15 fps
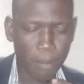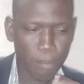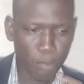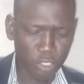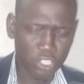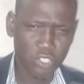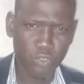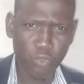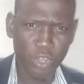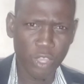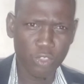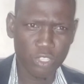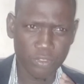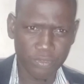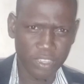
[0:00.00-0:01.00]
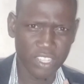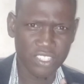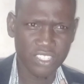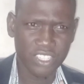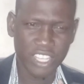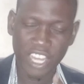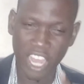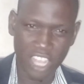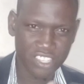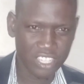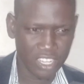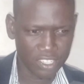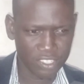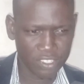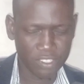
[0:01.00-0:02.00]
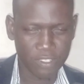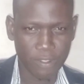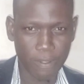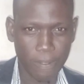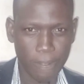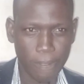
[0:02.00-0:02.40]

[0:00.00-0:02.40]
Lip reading: Moses Kuria was first in Hustlers,